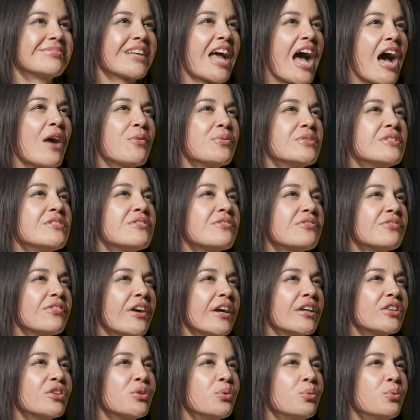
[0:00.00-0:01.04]
I would
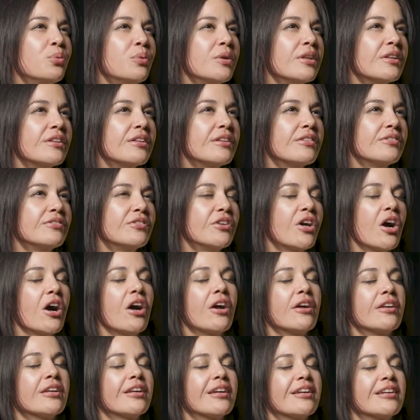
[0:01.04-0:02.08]
define the will of
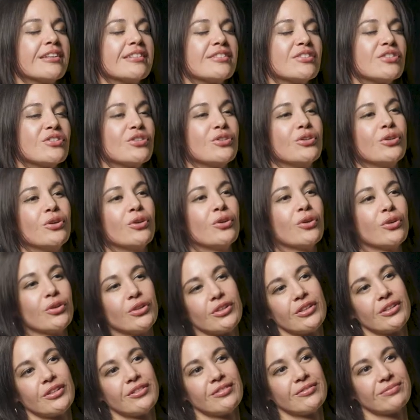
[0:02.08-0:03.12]
God as good.
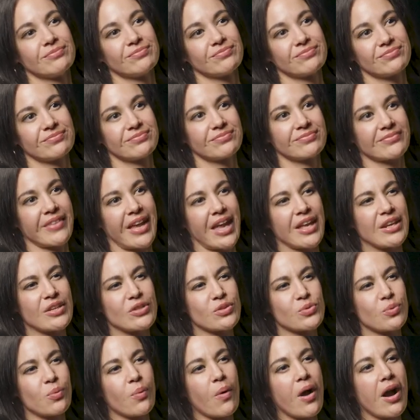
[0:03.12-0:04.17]
And
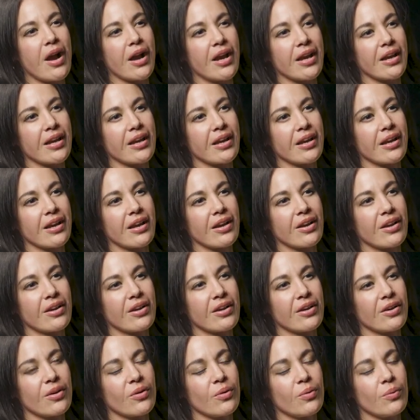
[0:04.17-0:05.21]
it's why
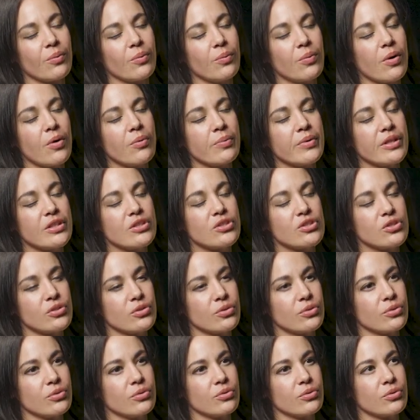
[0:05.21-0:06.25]
what we
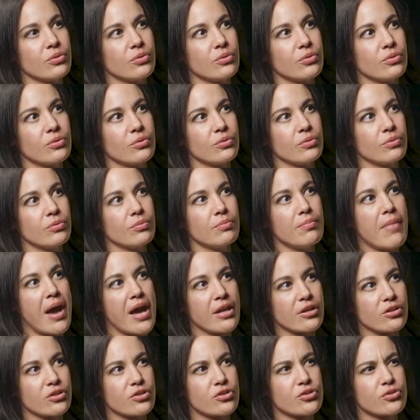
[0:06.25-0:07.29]
do
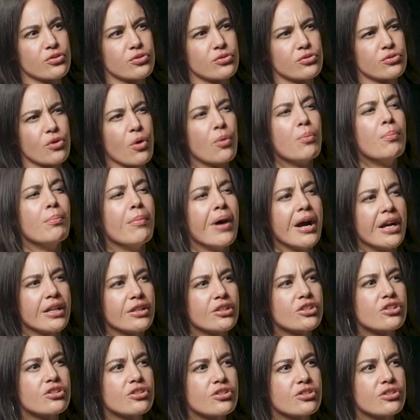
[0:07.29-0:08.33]
matters so
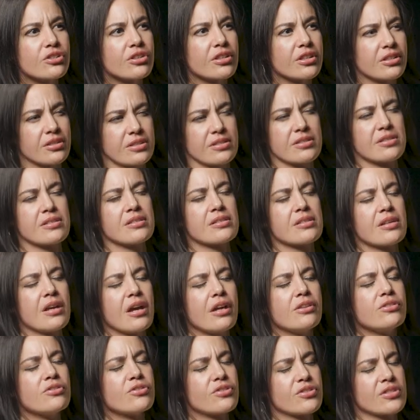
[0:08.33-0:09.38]
much, is
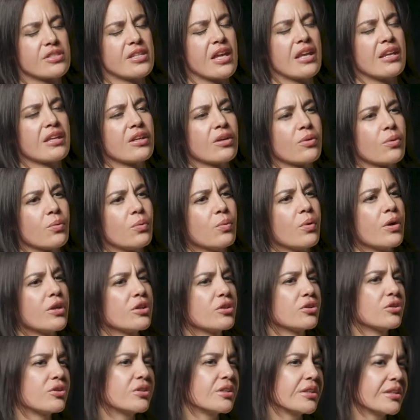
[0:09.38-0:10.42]
understanding what
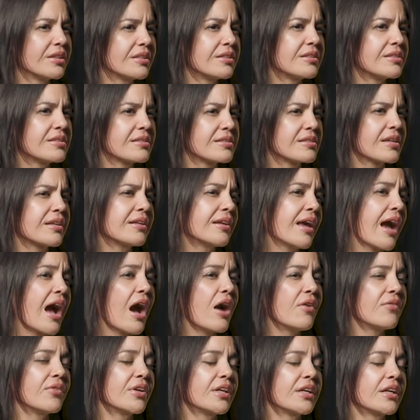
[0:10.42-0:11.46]
good is and
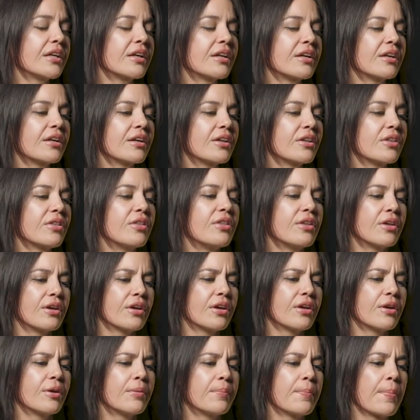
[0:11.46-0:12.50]
having
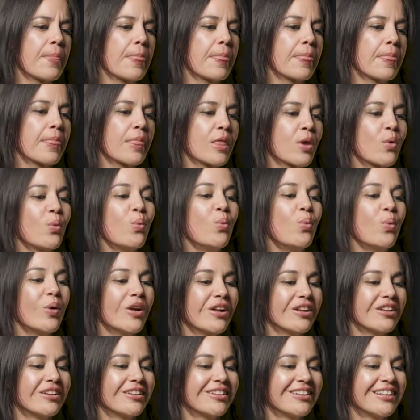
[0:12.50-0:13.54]
the
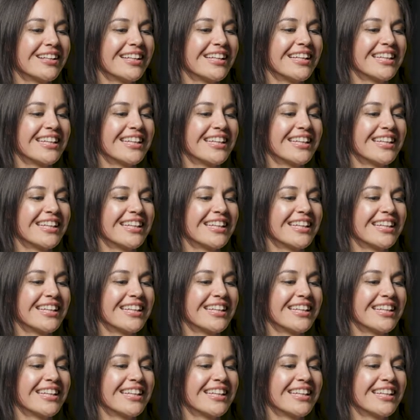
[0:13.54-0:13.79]
will